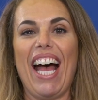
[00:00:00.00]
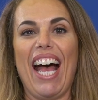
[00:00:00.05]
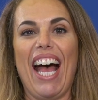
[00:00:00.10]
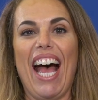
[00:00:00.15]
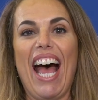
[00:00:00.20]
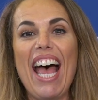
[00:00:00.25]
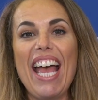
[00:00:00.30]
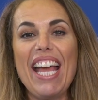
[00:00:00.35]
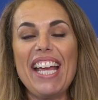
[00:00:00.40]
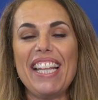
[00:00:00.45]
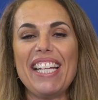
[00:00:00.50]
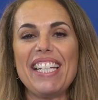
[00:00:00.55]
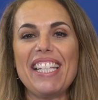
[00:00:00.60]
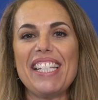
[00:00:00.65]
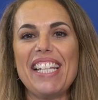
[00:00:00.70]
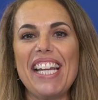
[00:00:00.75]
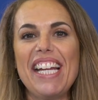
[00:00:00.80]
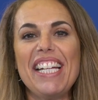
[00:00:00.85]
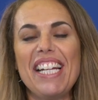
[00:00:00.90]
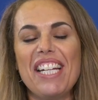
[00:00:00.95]
Hi, this
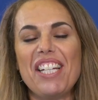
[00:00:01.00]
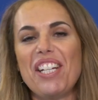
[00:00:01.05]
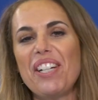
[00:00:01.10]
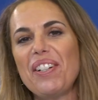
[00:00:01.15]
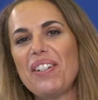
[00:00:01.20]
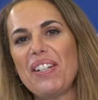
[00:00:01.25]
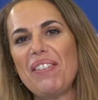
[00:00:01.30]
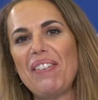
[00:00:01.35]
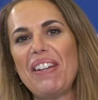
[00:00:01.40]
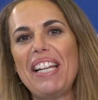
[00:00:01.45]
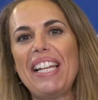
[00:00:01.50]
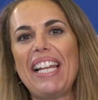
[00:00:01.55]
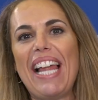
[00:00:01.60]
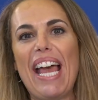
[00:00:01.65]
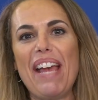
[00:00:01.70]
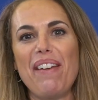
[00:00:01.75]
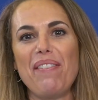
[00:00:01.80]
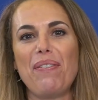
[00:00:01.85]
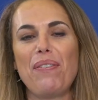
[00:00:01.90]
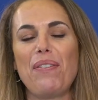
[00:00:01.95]
is INTERGEO TV
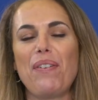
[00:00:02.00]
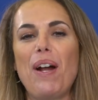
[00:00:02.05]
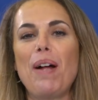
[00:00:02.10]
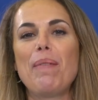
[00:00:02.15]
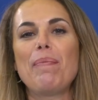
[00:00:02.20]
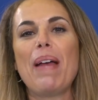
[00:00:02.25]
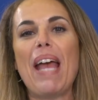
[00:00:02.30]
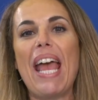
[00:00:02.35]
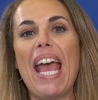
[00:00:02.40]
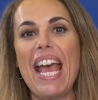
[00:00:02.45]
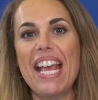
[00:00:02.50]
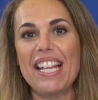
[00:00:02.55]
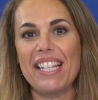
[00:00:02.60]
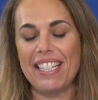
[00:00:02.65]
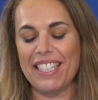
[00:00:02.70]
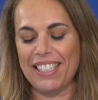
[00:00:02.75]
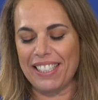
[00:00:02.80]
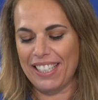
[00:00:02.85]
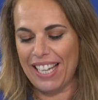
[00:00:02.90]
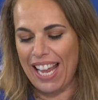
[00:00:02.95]
live from
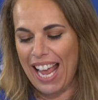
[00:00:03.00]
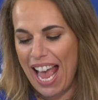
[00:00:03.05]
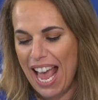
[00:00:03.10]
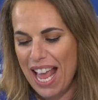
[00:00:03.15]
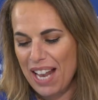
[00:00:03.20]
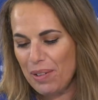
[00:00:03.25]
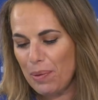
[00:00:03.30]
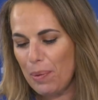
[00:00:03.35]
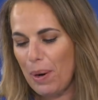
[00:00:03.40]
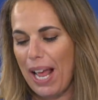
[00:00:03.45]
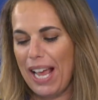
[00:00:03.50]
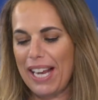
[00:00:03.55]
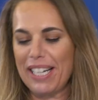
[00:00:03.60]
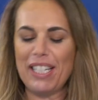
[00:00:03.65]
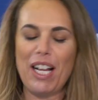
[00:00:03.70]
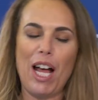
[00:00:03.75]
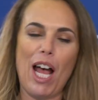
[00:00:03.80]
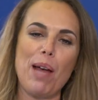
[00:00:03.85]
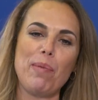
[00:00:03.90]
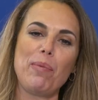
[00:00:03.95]
Essen, and right
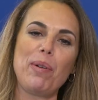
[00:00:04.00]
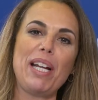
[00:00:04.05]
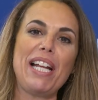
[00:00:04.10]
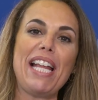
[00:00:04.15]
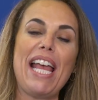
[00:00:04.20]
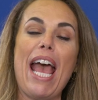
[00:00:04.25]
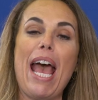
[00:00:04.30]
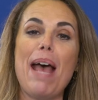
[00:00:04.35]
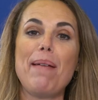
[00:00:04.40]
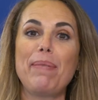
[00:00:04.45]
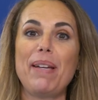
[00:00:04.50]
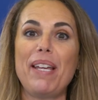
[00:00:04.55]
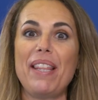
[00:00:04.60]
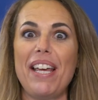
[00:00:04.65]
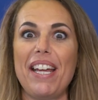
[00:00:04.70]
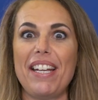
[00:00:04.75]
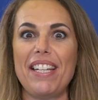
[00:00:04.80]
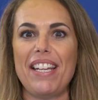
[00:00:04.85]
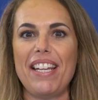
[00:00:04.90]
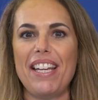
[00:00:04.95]
now I'm really happy
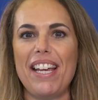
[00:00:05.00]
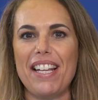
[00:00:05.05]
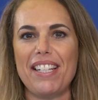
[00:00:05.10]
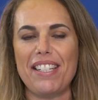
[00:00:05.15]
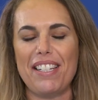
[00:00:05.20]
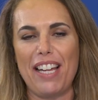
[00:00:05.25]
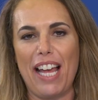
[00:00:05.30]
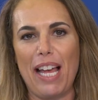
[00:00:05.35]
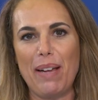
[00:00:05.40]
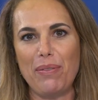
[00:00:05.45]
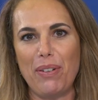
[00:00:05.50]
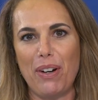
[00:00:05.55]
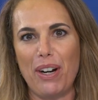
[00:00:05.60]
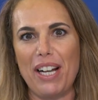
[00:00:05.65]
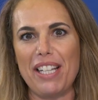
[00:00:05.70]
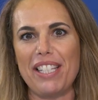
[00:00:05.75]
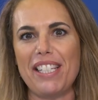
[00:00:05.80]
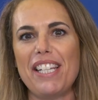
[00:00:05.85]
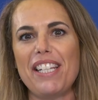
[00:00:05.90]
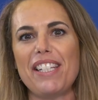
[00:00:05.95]
that he has time for
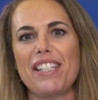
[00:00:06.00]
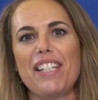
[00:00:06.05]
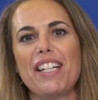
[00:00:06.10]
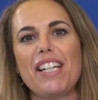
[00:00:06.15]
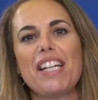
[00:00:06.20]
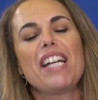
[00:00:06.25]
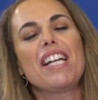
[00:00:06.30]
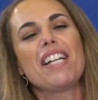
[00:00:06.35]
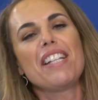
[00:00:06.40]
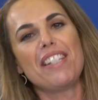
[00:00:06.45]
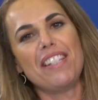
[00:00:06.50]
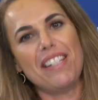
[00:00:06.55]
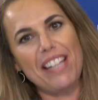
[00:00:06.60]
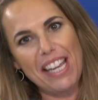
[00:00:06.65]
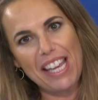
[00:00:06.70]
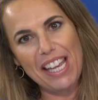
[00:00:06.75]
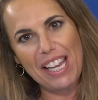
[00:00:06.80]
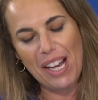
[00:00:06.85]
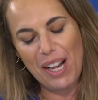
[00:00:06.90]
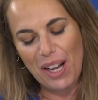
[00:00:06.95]
us. He is the
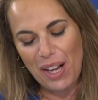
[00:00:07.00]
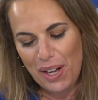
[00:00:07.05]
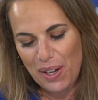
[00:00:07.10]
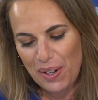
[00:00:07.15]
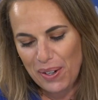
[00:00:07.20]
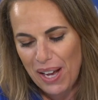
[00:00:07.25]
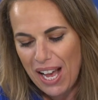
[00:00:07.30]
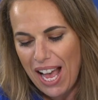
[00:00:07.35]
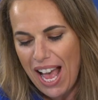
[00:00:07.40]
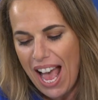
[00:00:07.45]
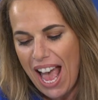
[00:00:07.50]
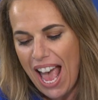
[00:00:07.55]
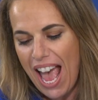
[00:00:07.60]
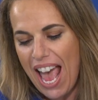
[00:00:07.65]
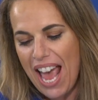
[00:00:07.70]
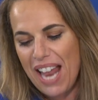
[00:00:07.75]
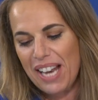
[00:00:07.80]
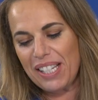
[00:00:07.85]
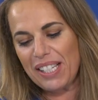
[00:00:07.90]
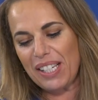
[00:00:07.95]
CEO
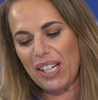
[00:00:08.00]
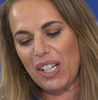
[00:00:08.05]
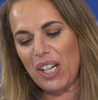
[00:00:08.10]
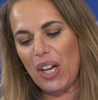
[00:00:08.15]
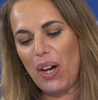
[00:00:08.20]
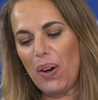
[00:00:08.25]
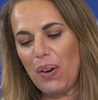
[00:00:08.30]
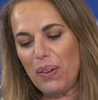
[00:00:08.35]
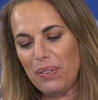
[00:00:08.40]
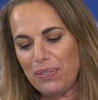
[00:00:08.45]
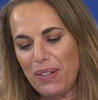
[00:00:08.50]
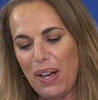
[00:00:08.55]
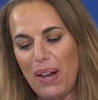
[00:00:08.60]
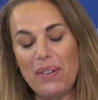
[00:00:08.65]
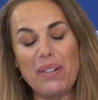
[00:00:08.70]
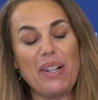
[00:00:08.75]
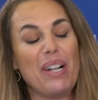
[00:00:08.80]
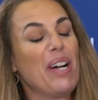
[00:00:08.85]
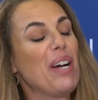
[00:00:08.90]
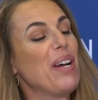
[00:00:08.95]
and
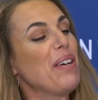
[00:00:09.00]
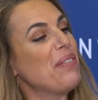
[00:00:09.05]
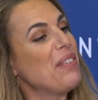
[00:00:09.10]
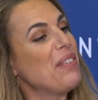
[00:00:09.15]
co-founder of